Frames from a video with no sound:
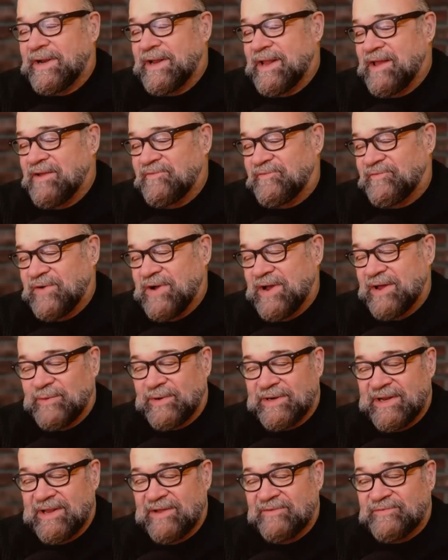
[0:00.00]
have fun.
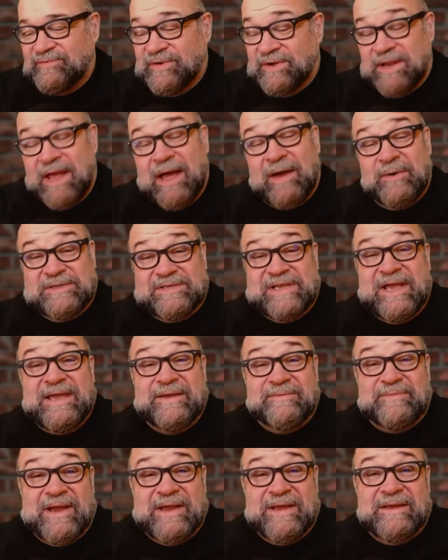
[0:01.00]
We're gonna have fun. Now I will tell
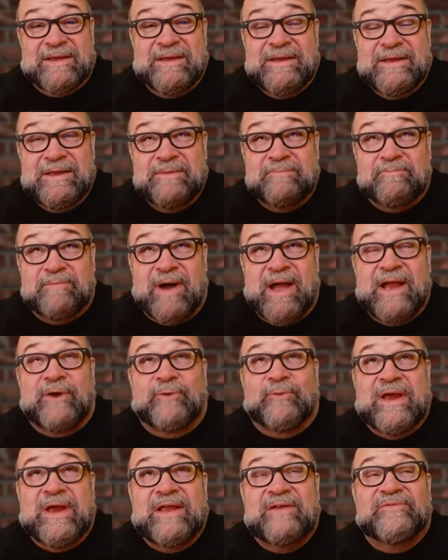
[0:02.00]
you, my
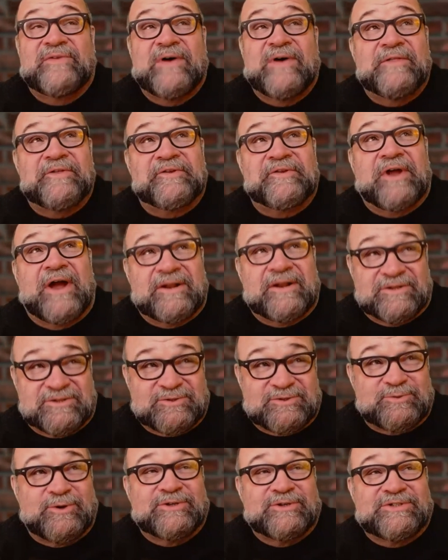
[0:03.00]
grandfather died of
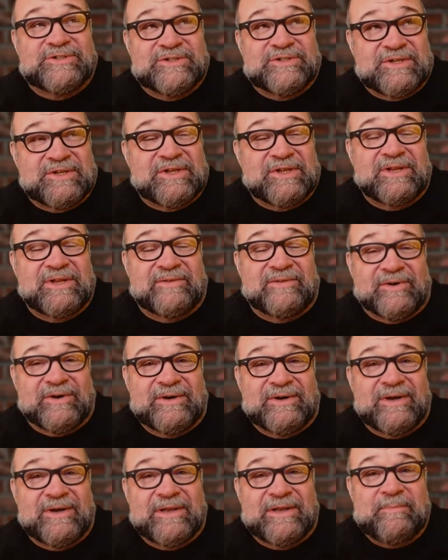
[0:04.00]
cirrhosis of the
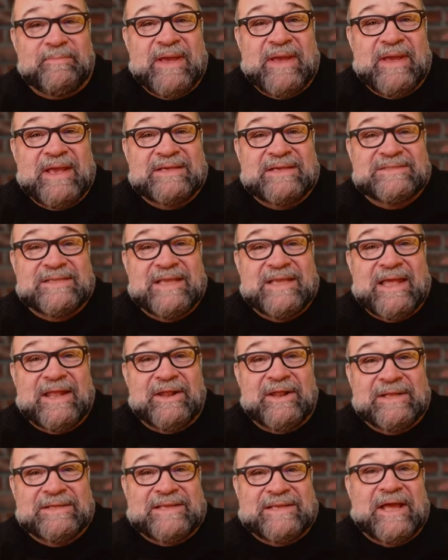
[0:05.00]
liver, and he passed that
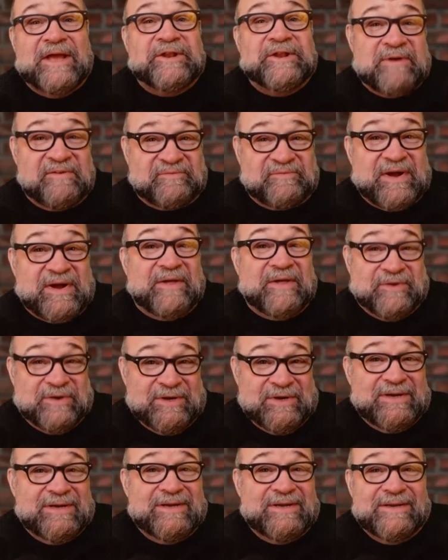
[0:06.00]
on down to my
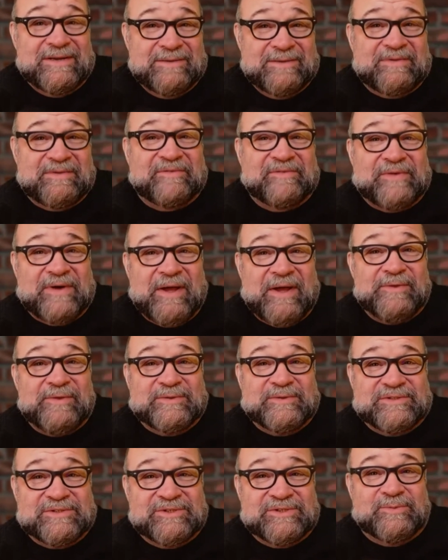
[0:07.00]
father. My father
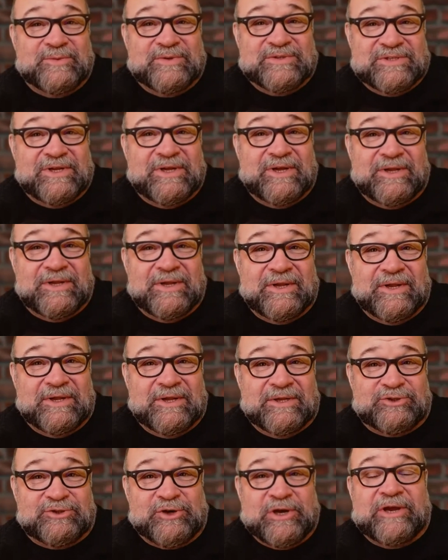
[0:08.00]
was
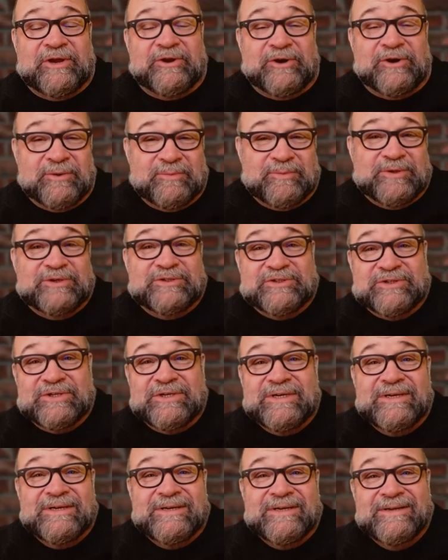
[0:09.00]
a drinker and an
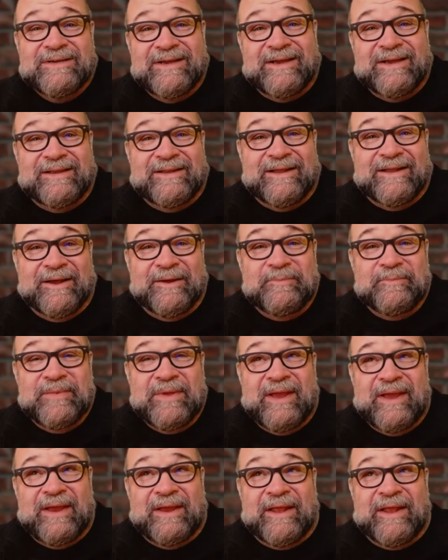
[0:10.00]
abuser, and
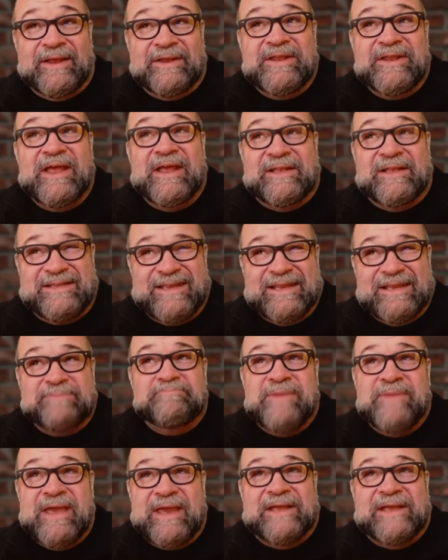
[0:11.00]
it
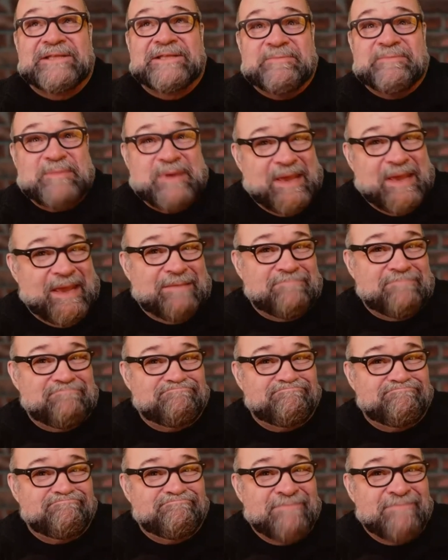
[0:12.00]
didn't make it to me.
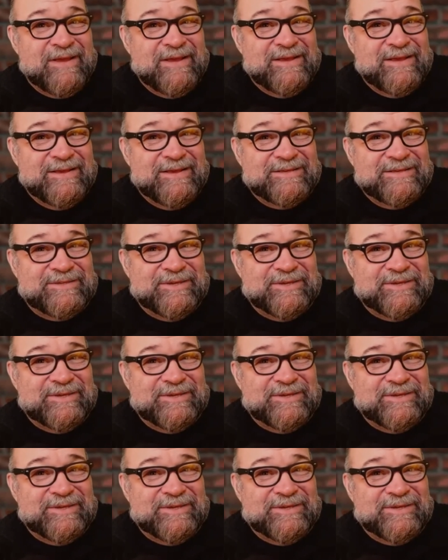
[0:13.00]
So